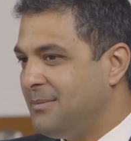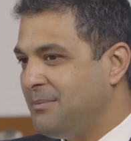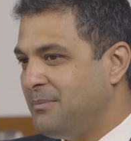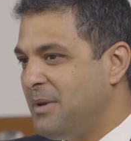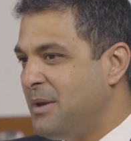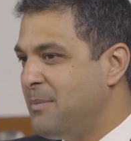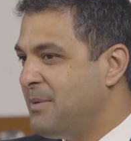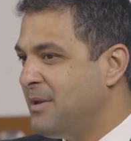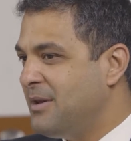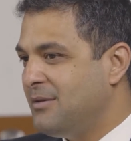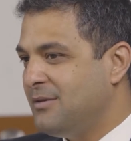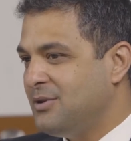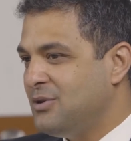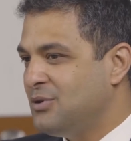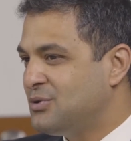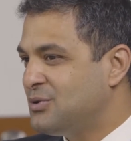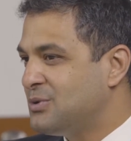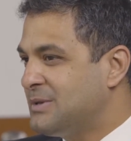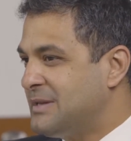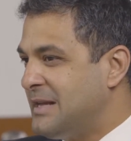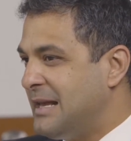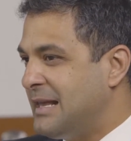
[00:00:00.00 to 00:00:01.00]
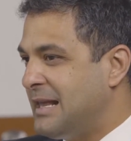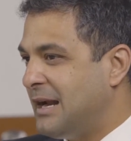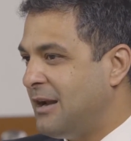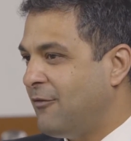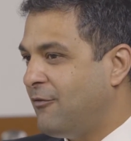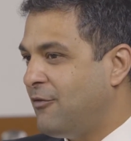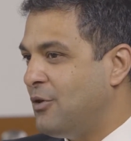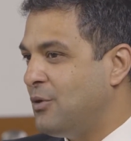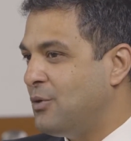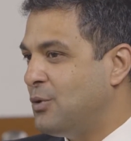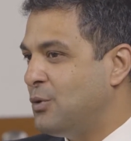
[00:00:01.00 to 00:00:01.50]
people used to say that
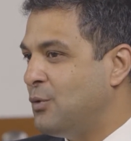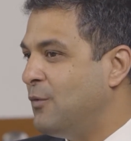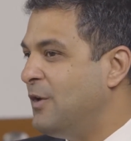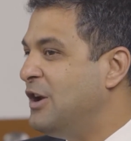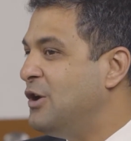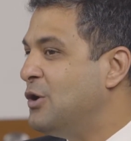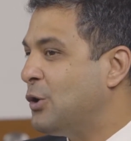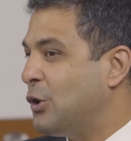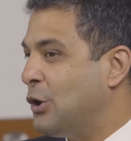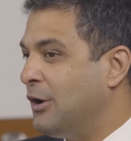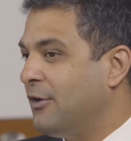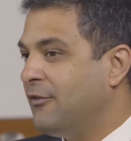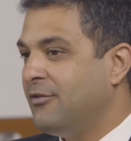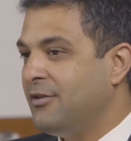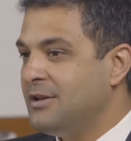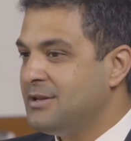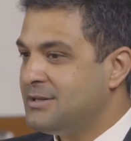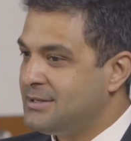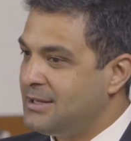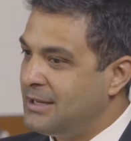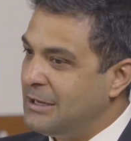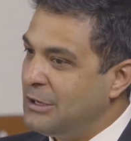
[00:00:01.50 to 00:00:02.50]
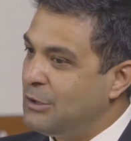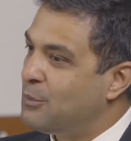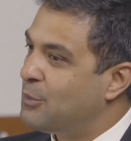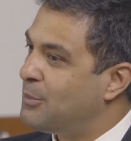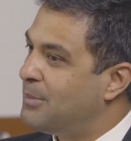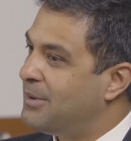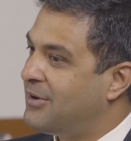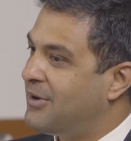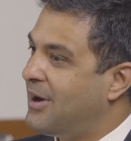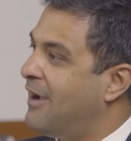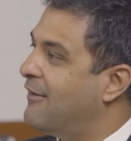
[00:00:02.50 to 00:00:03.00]
if you do video conferencing, you would
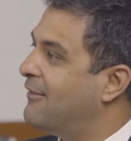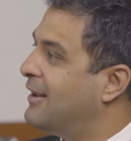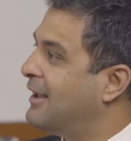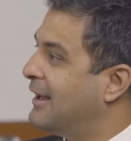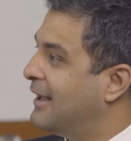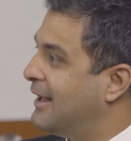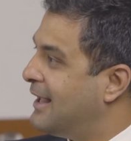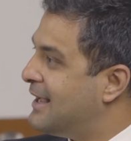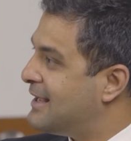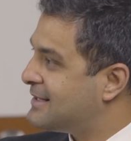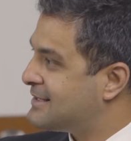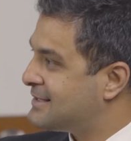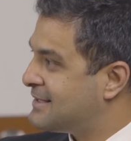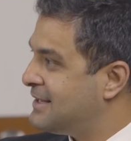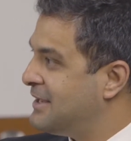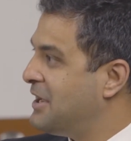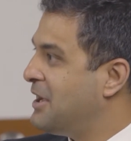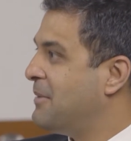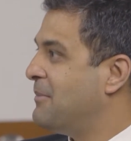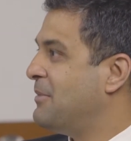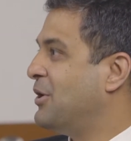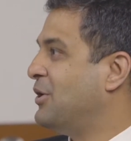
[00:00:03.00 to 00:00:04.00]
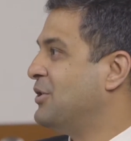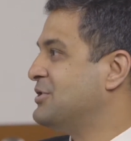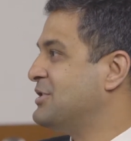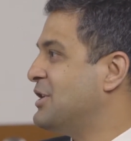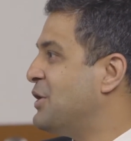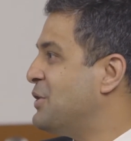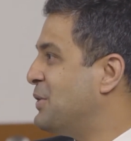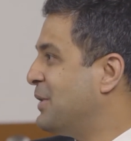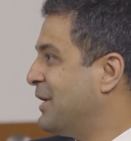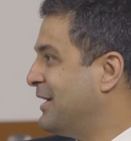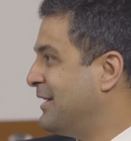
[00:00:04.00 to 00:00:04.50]
be traveling less because
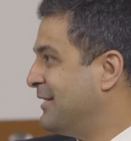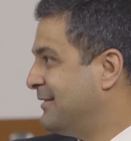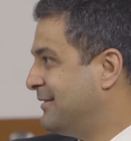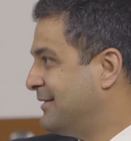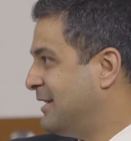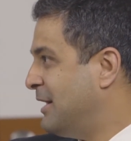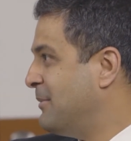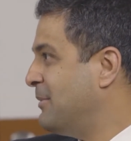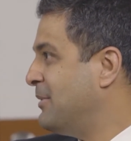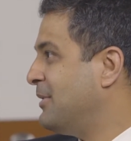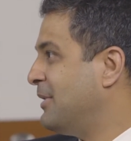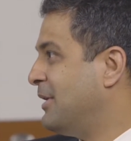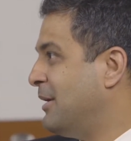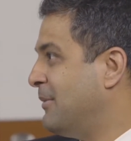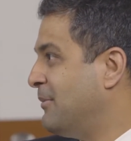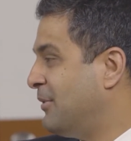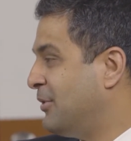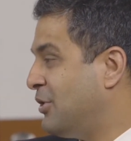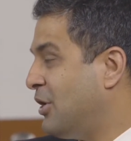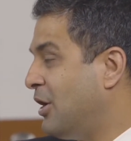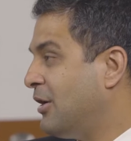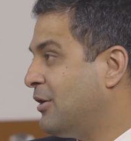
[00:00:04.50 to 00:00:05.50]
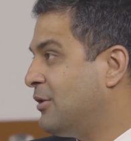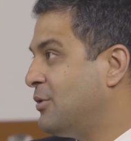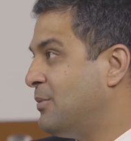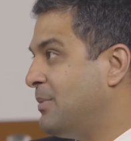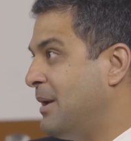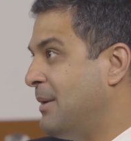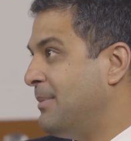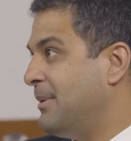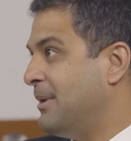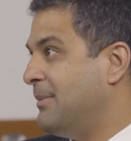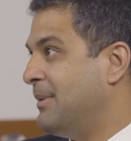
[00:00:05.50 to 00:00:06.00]
now you can talk to
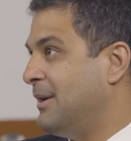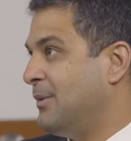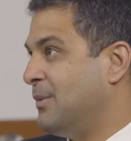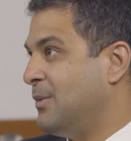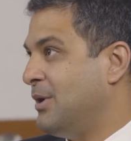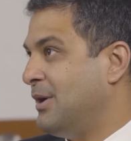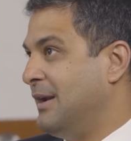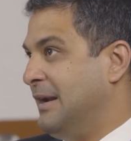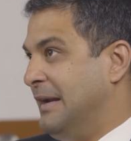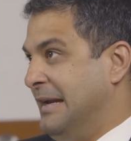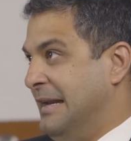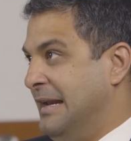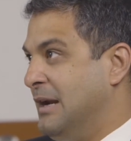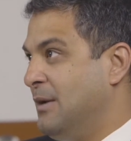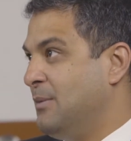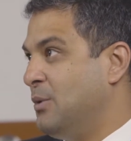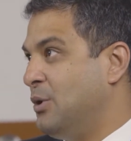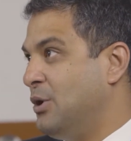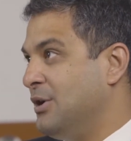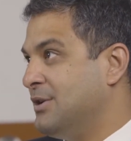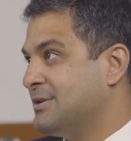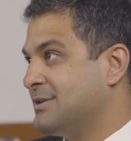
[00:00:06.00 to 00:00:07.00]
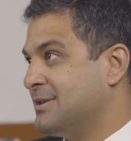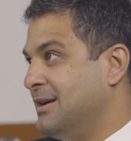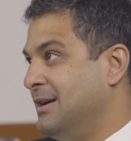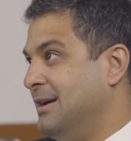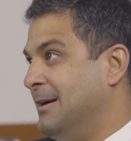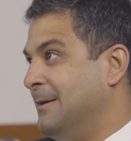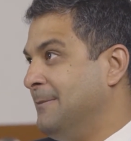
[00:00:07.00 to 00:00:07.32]
people. But what it did was